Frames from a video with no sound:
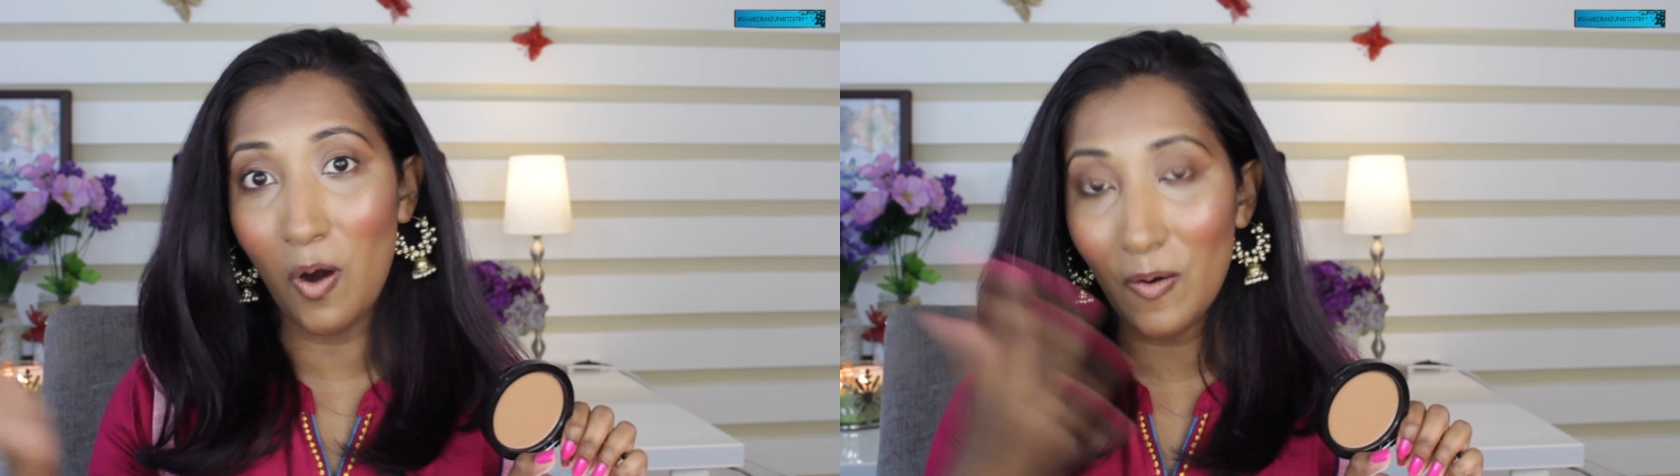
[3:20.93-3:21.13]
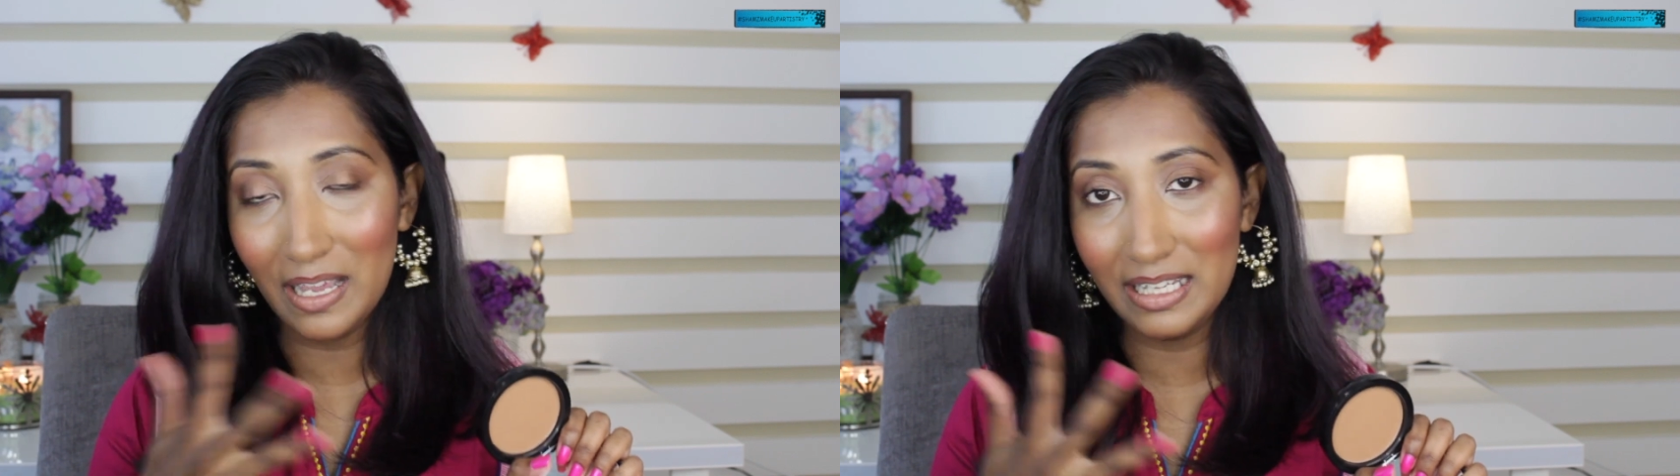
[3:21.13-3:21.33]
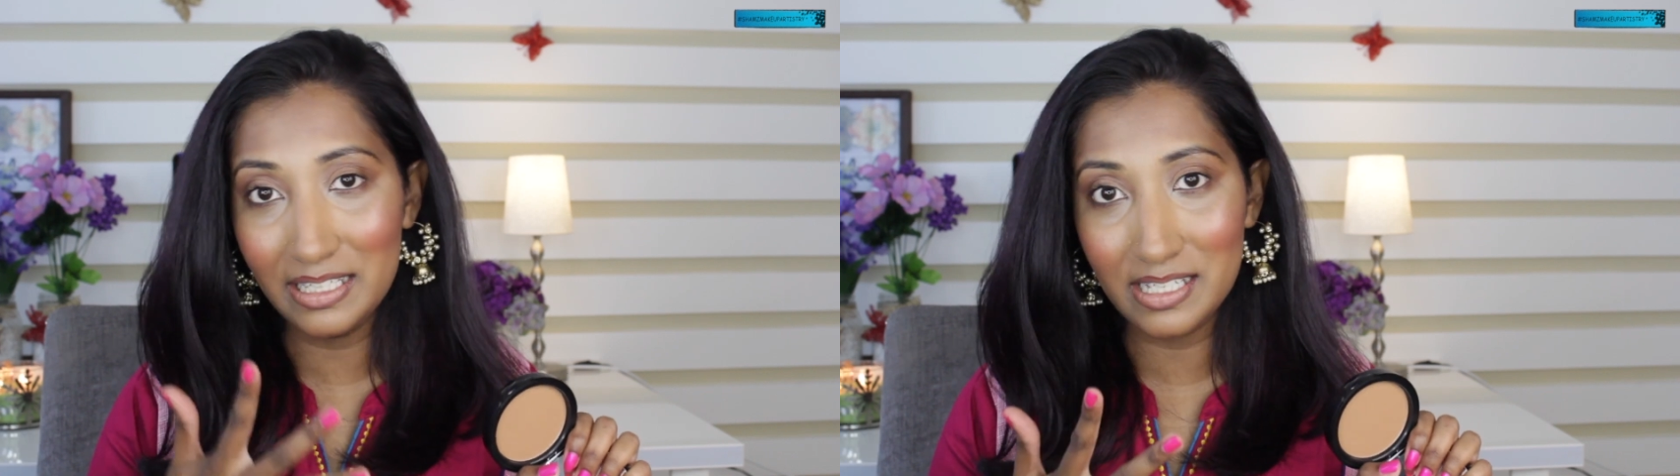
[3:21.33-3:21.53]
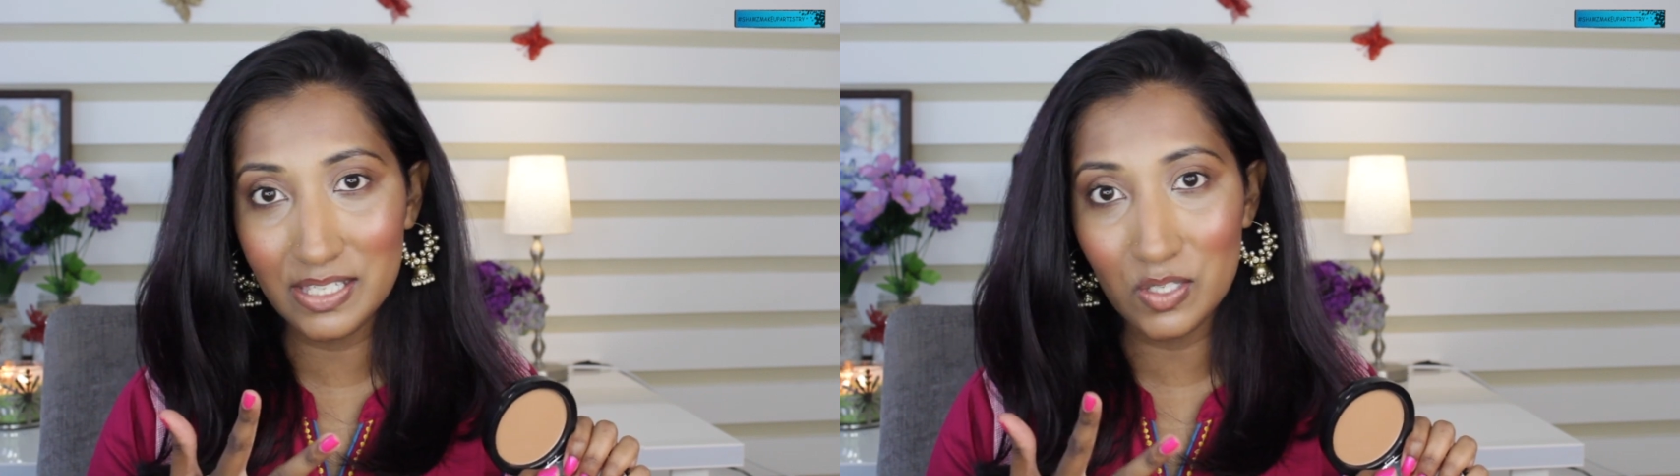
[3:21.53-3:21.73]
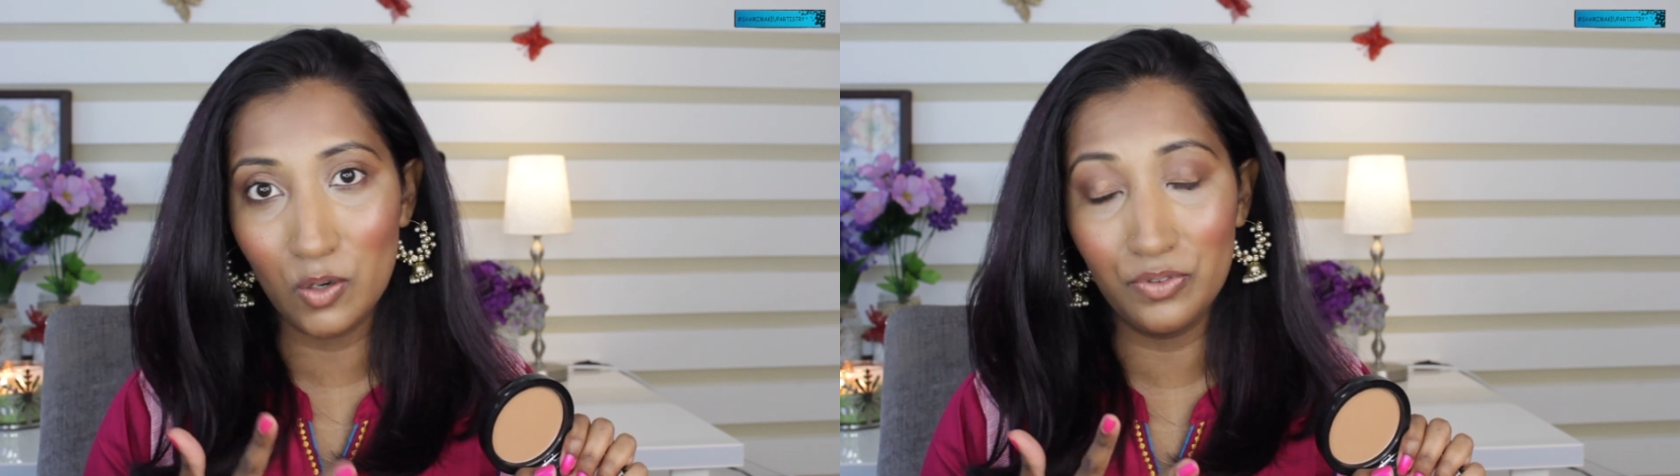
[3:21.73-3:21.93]

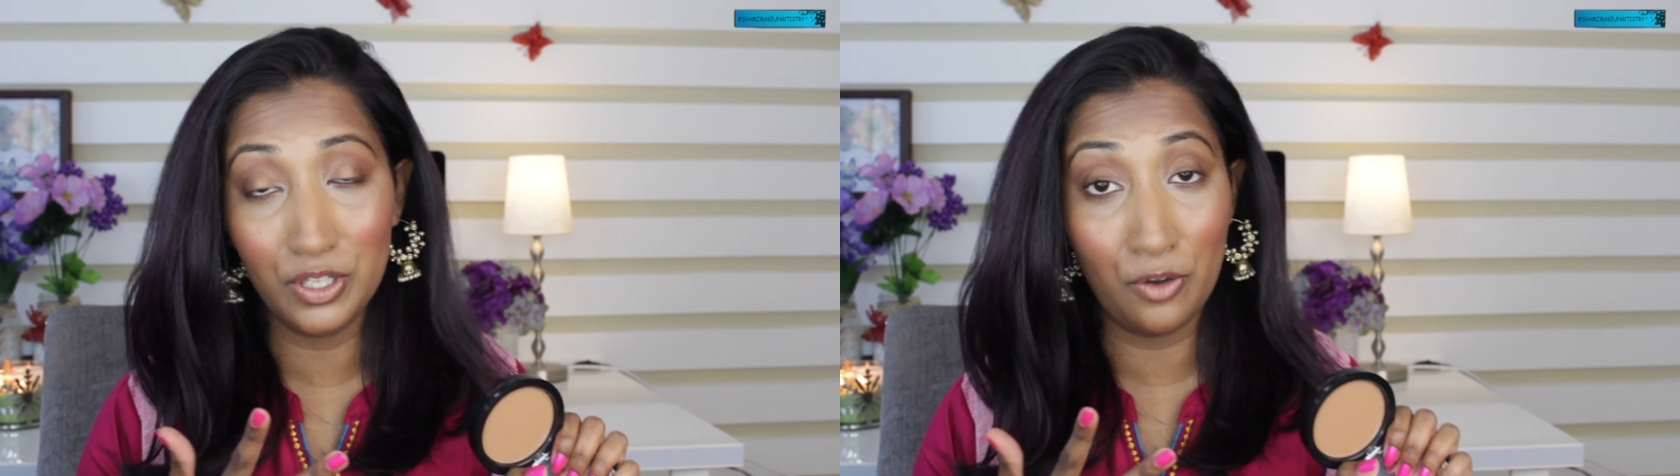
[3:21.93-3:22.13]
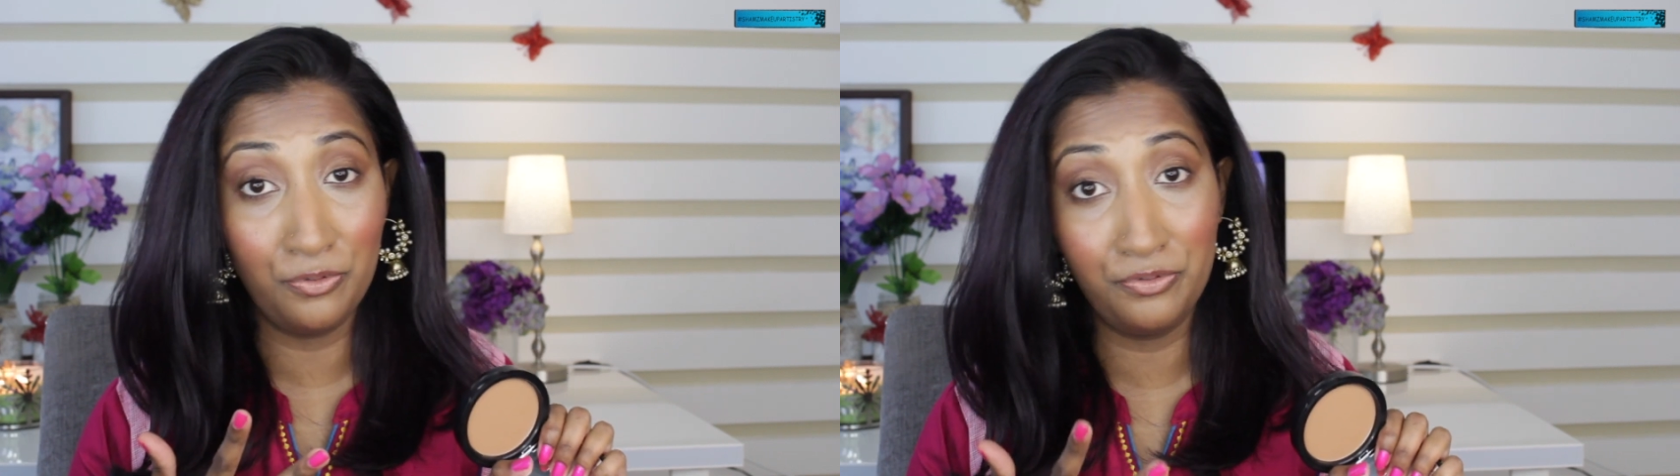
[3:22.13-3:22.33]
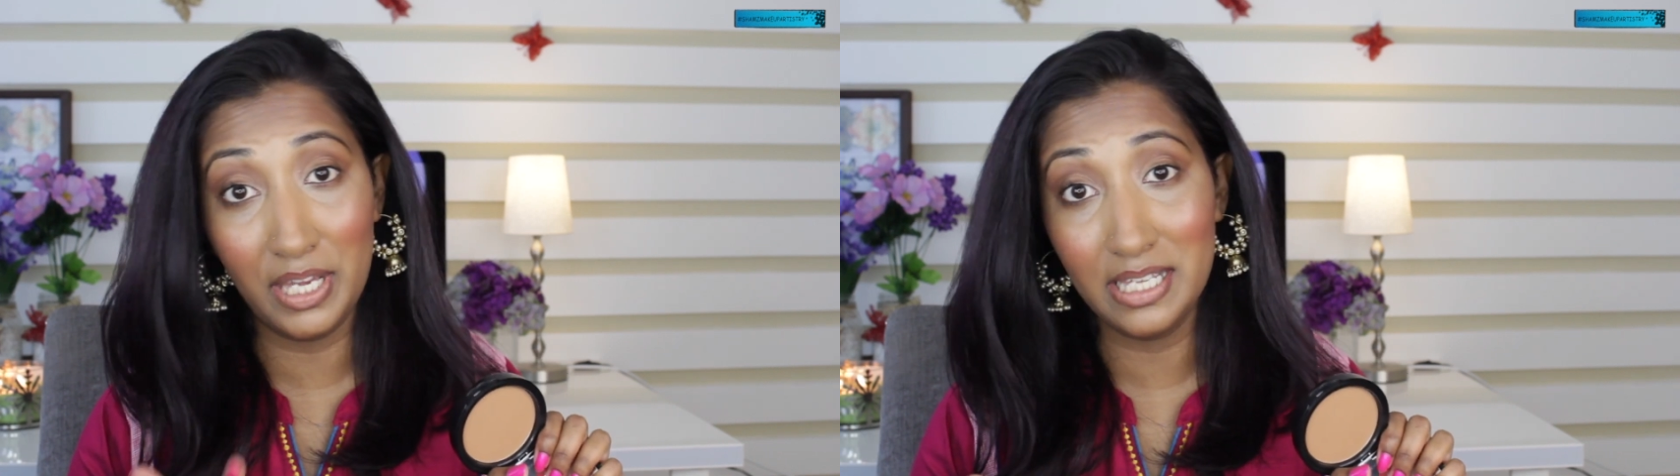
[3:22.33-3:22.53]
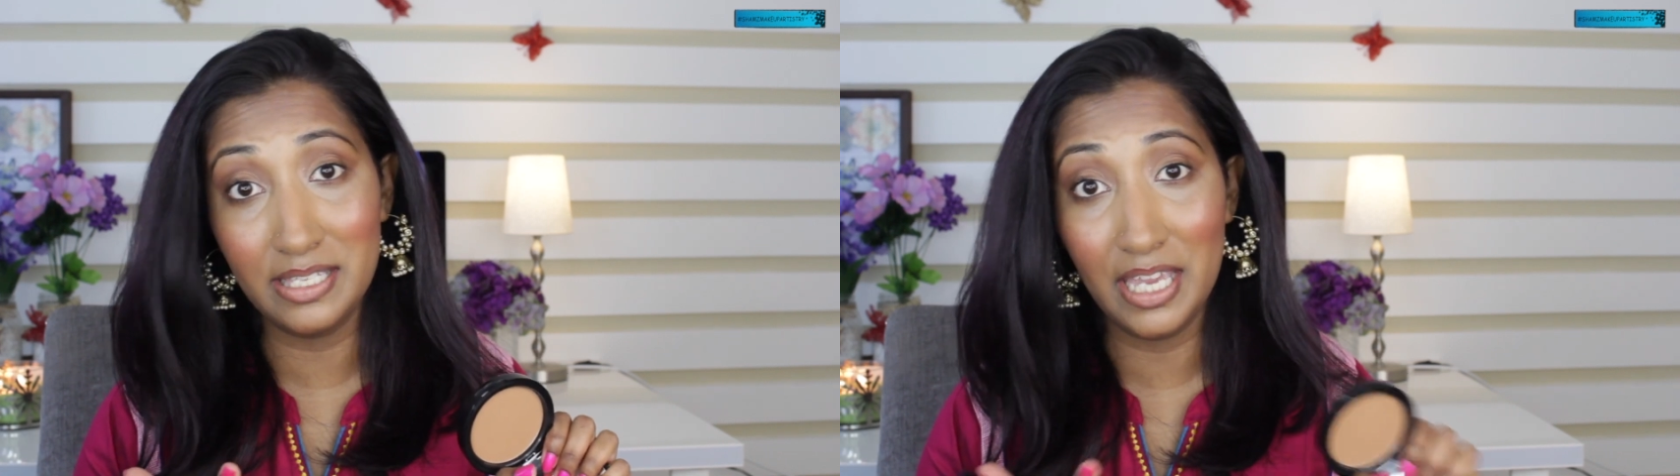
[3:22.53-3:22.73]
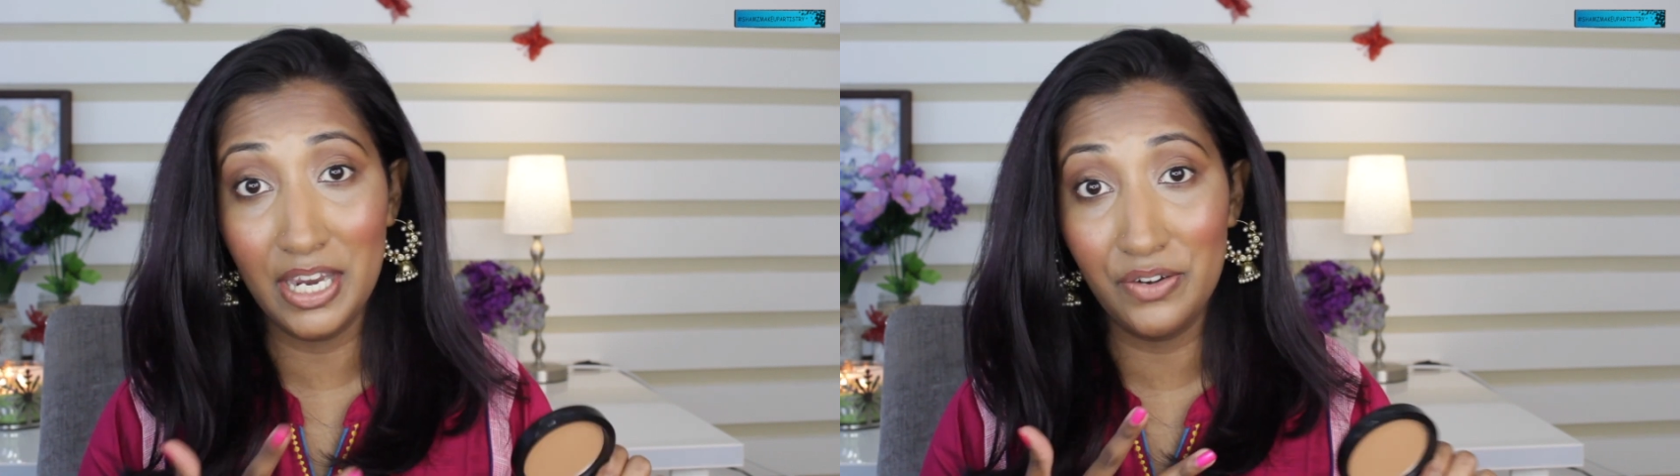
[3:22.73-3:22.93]
oiliness over your
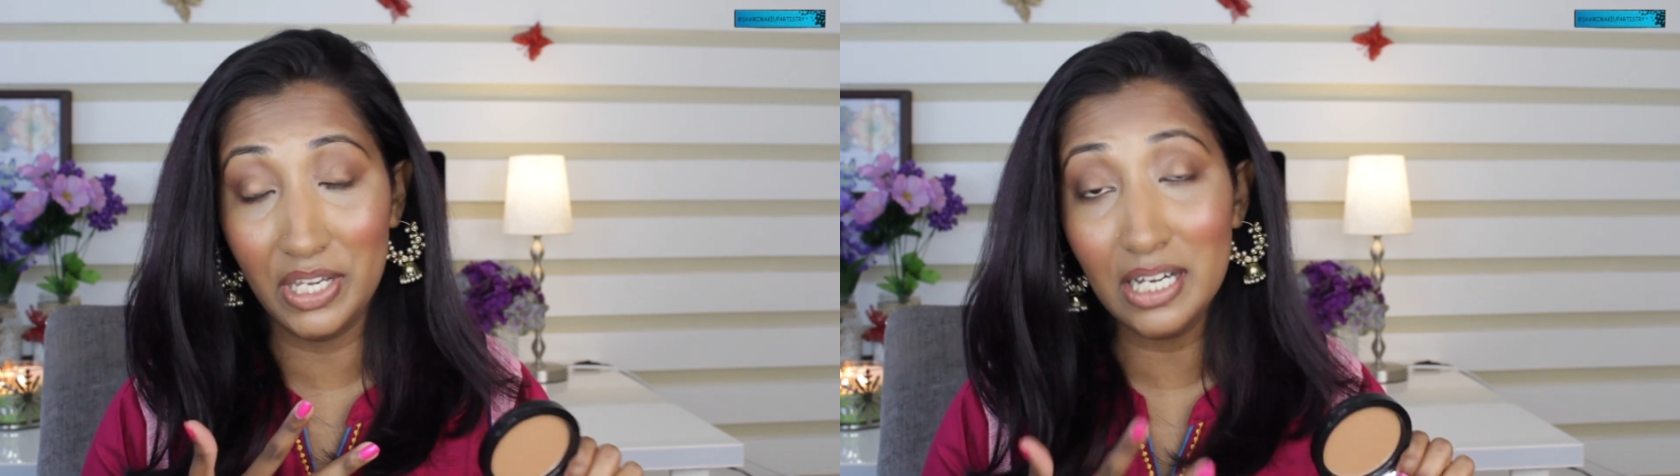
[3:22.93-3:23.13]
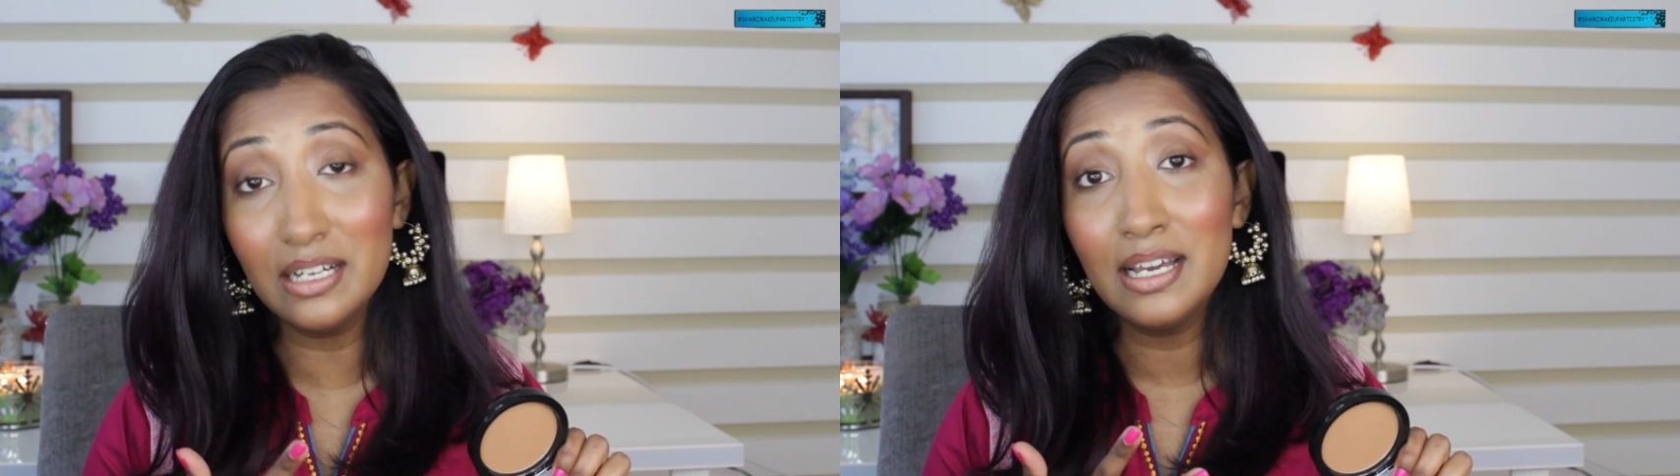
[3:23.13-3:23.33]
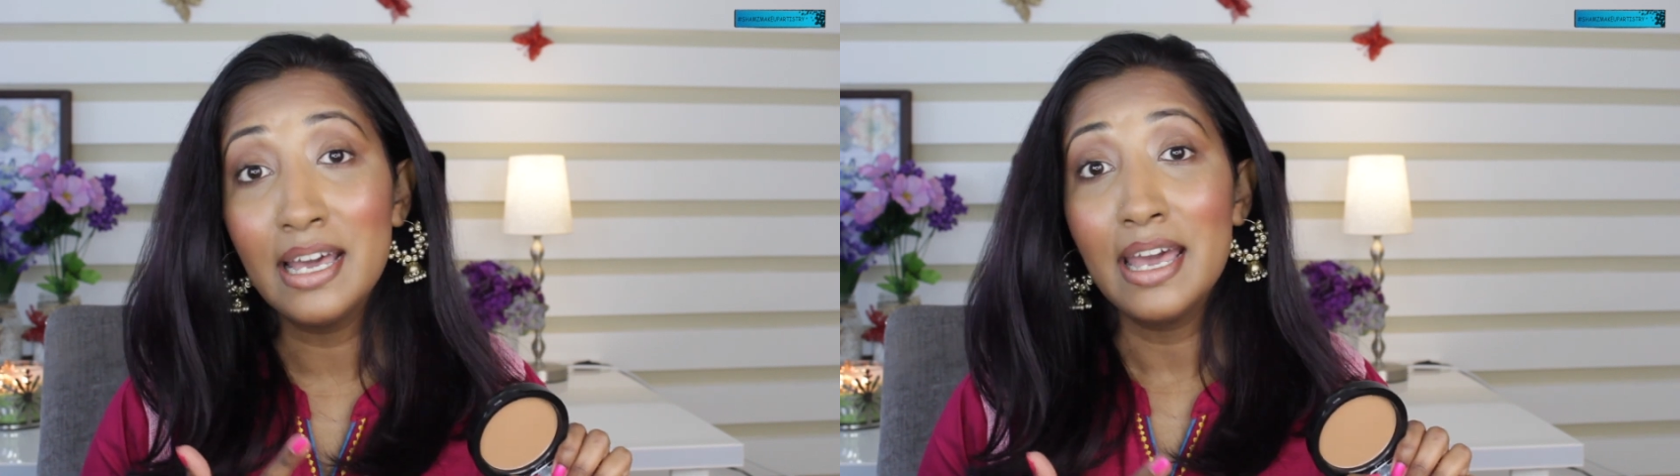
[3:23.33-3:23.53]
face area.